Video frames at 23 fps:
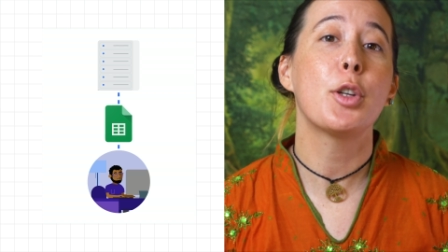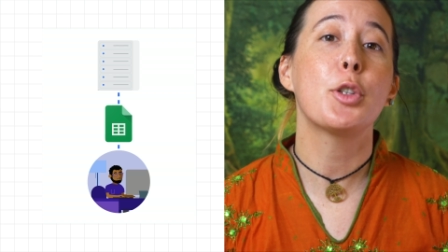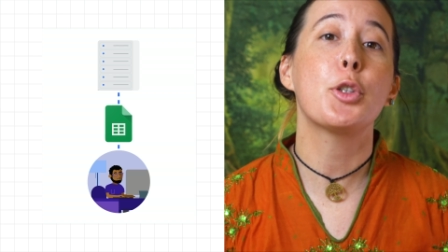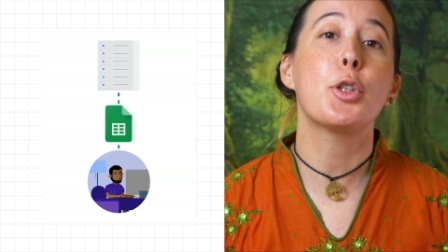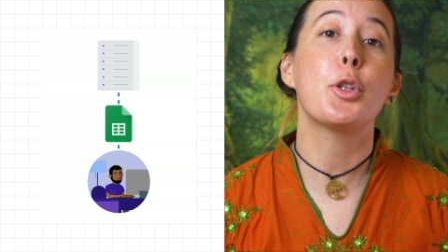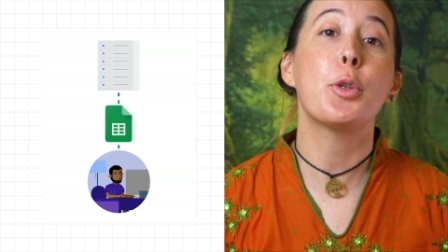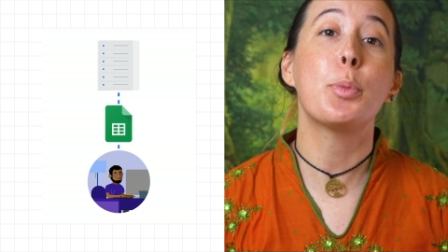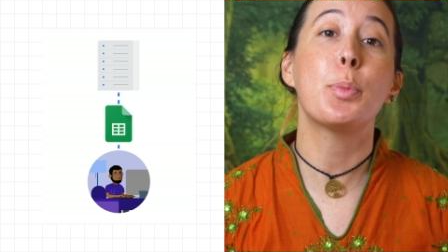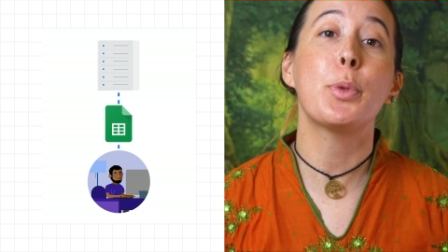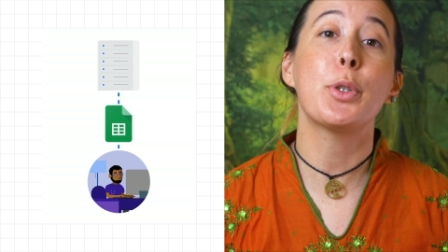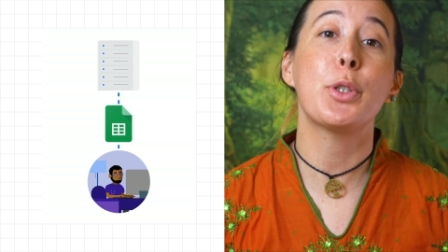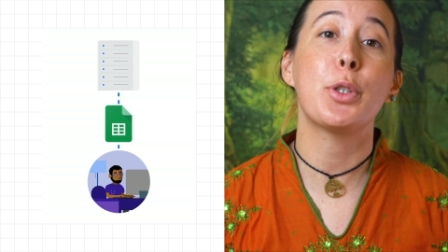
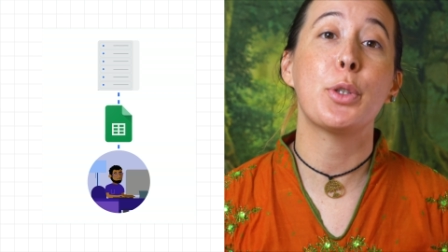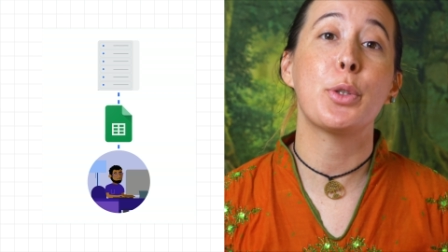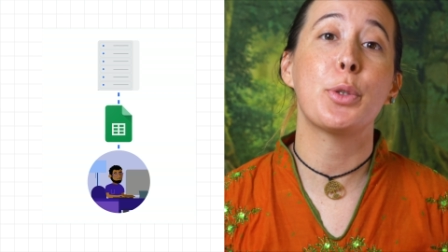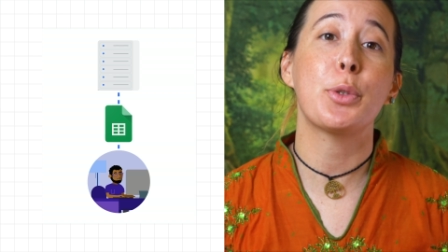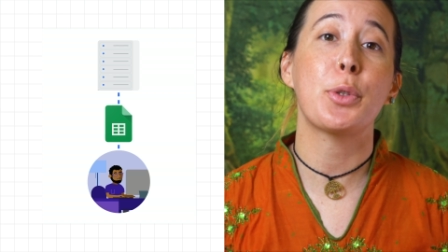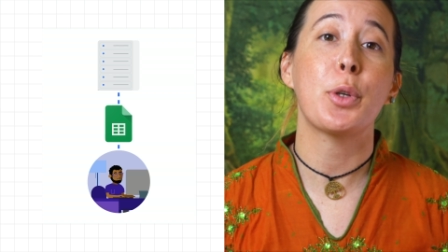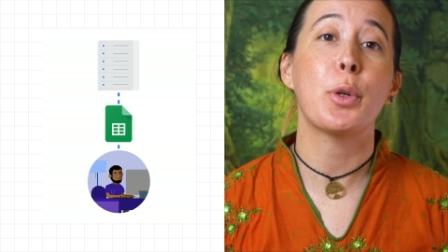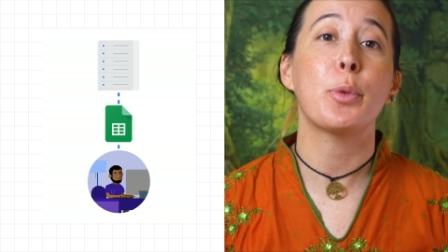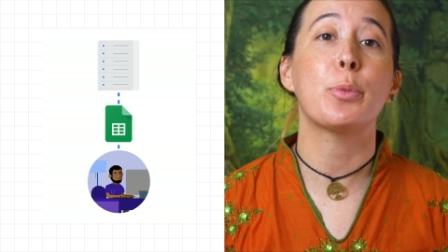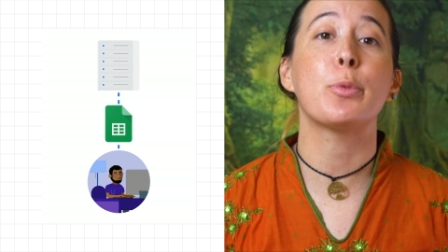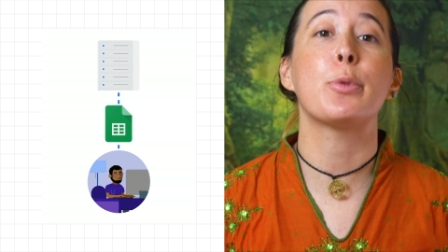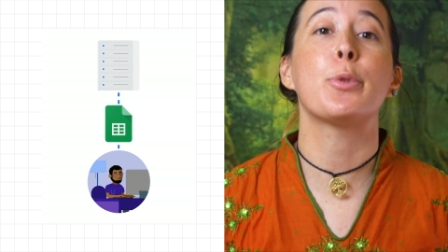to
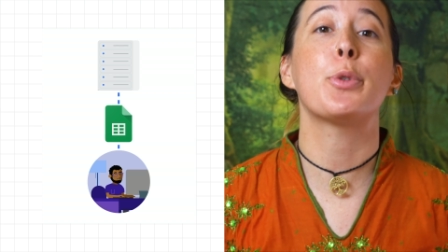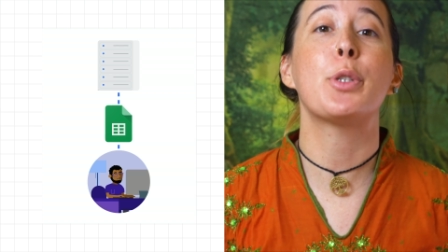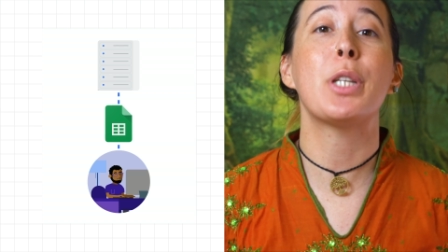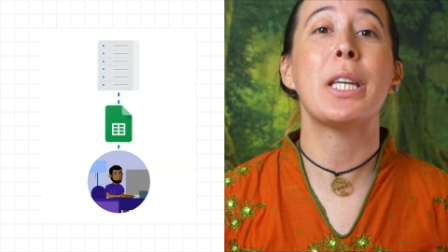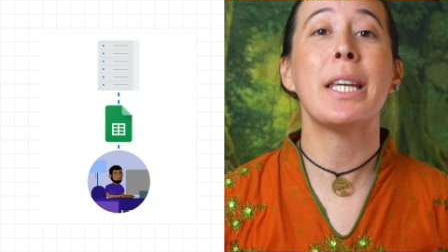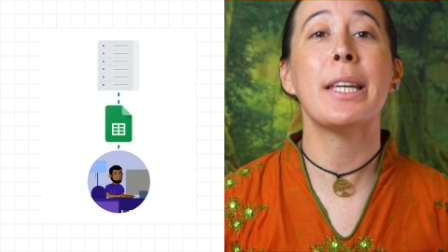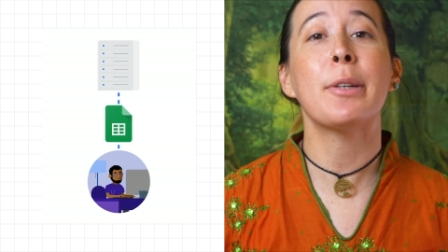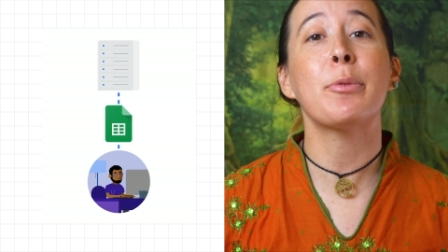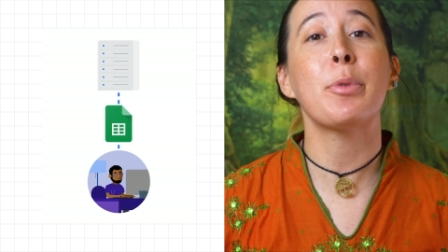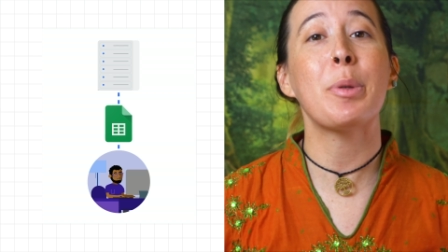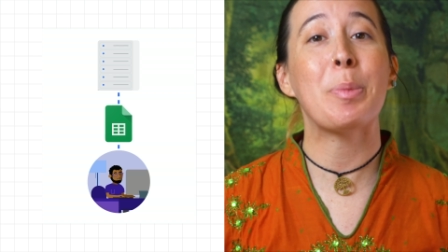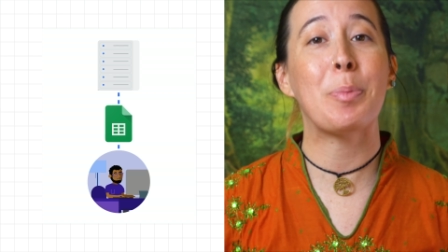produce
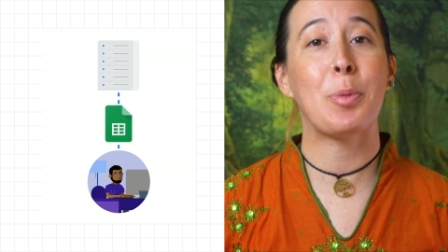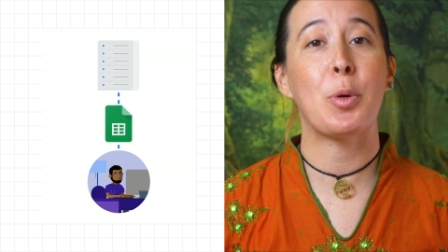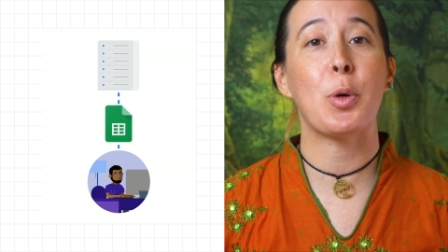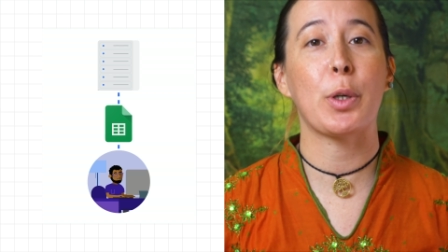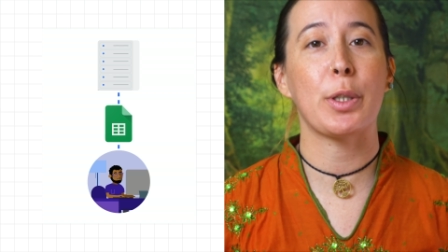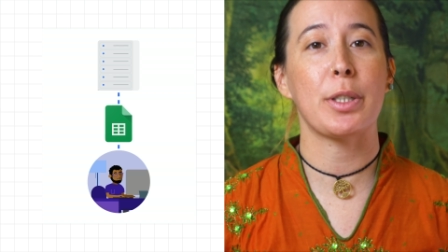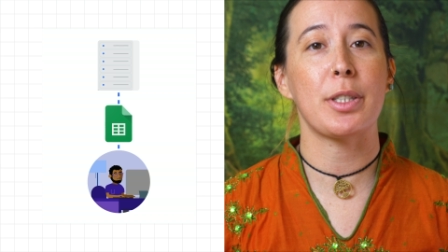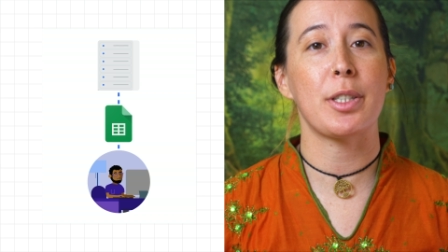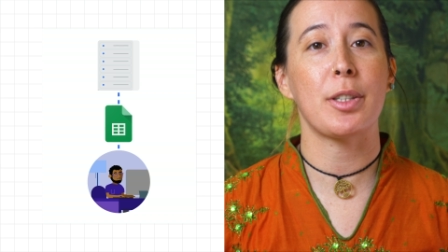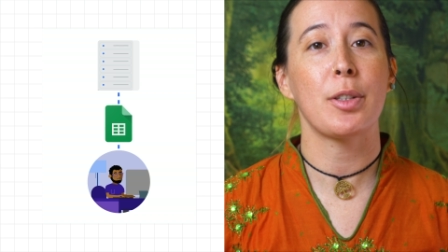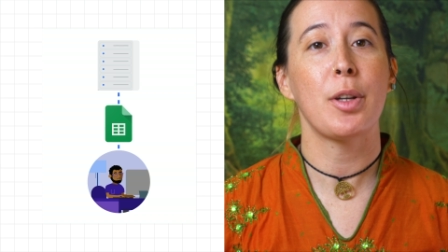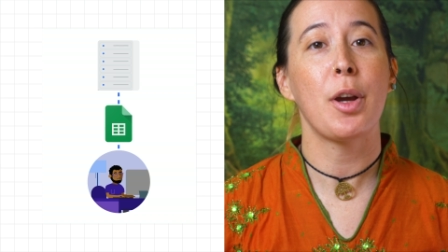routine
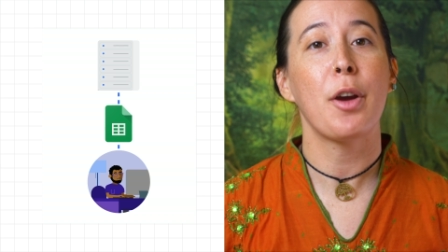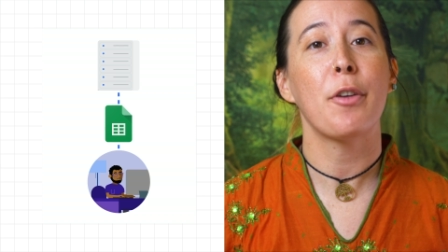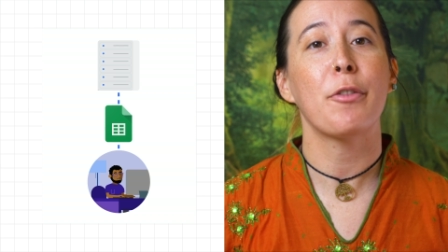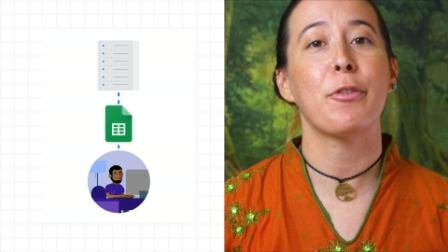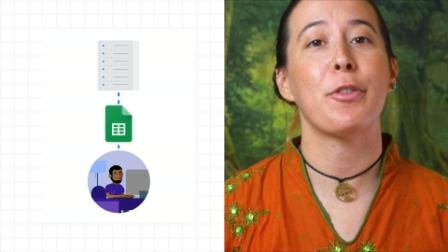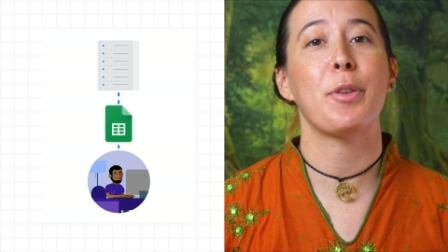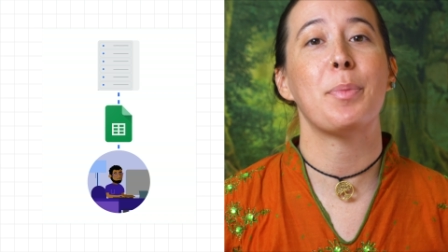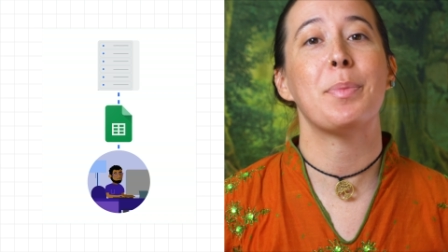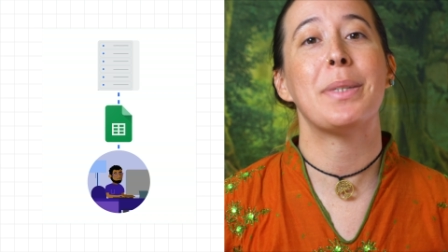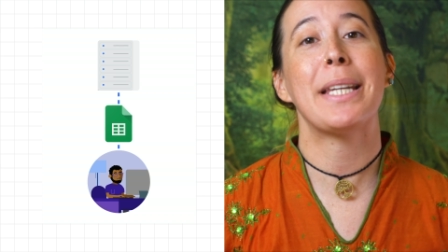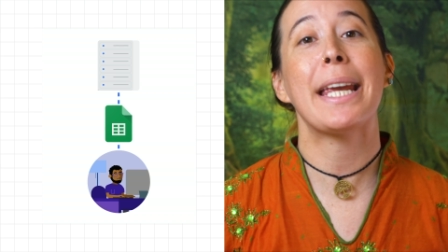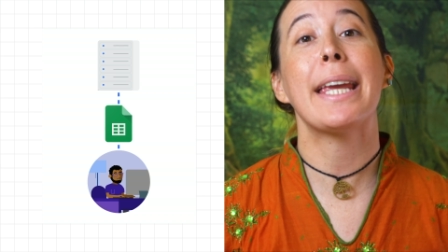reports
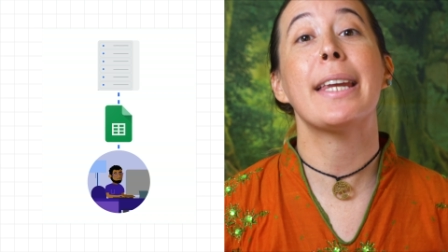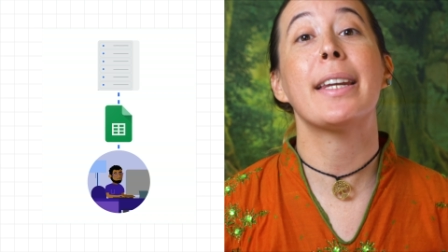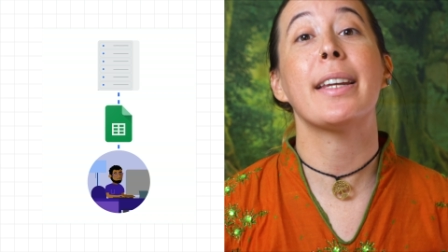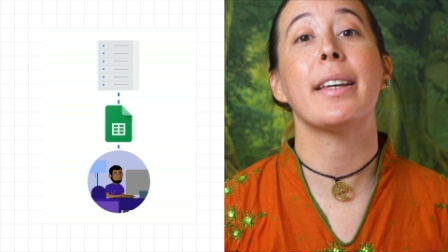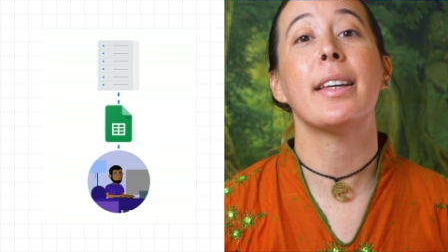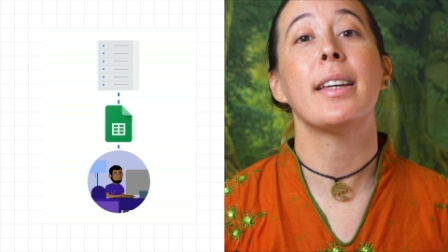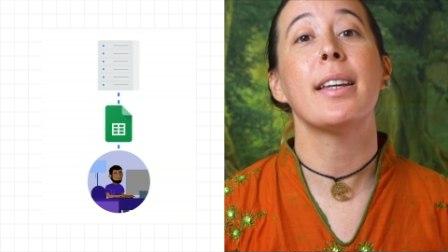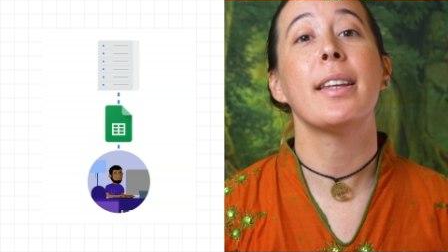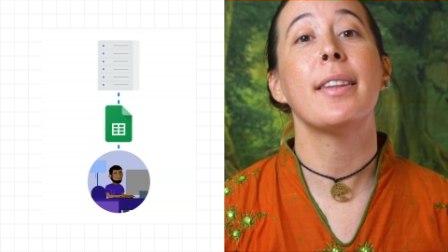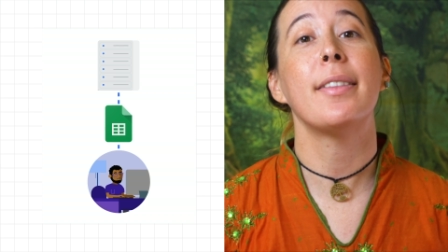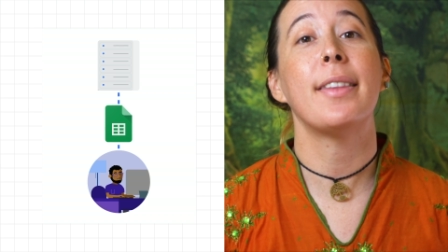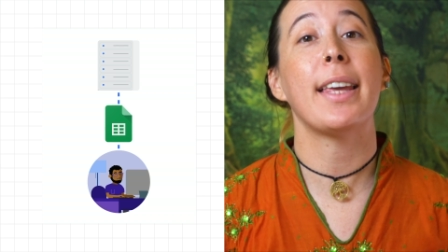from
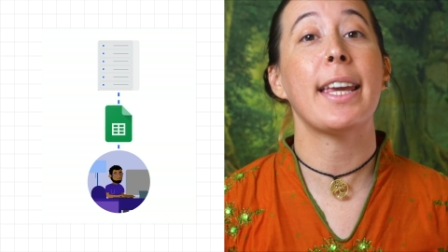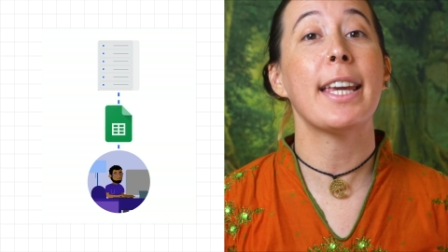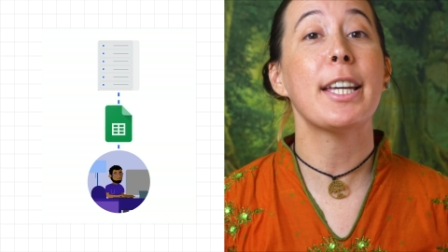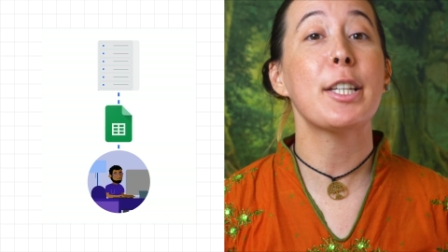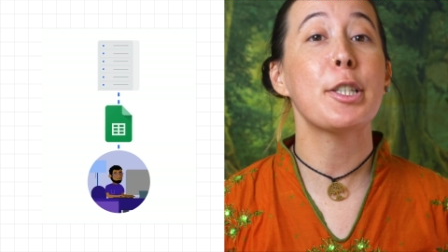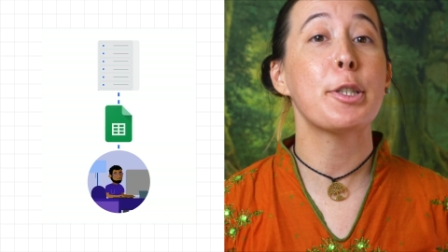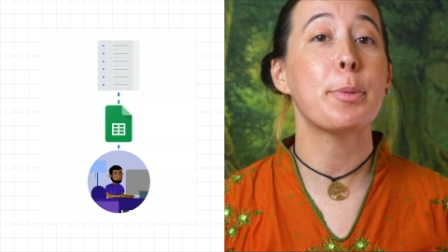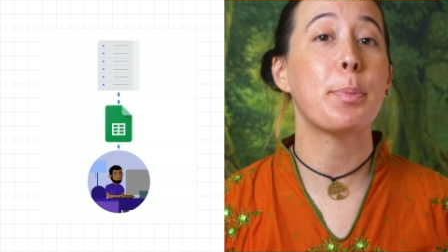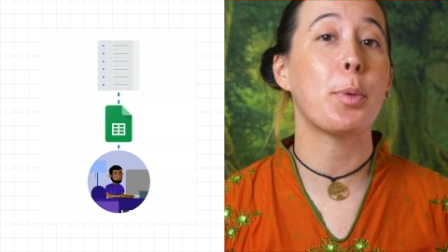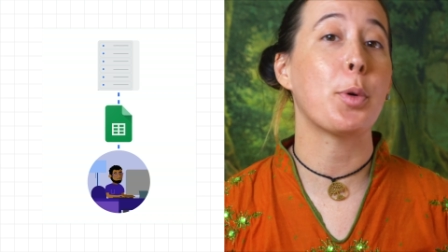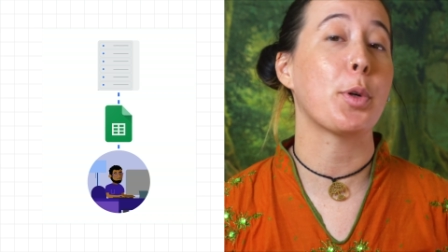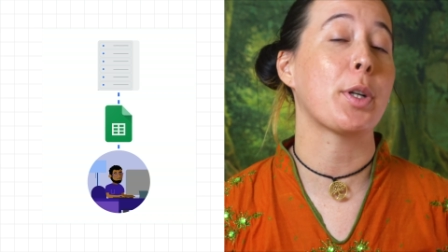data they
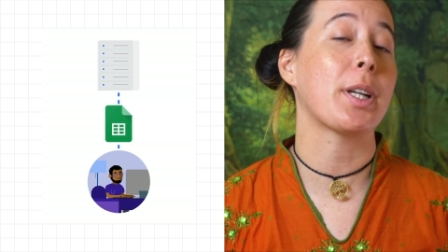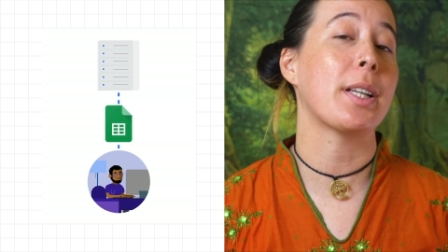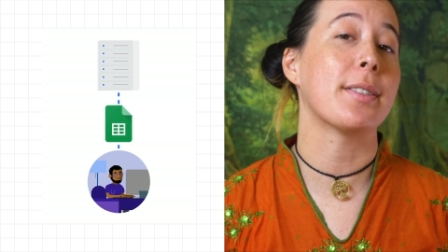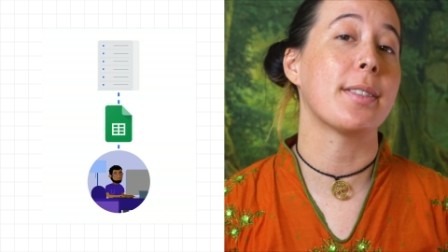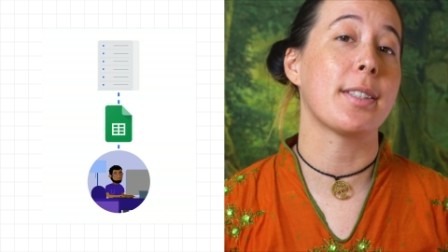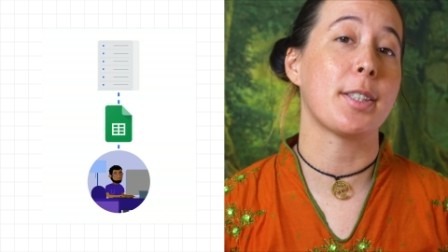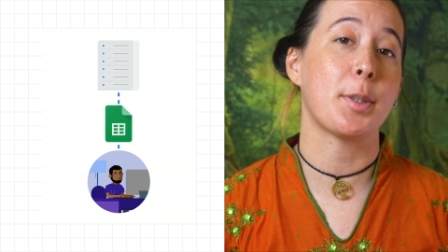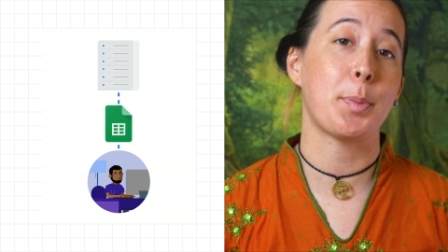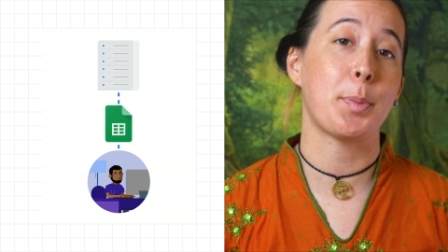export into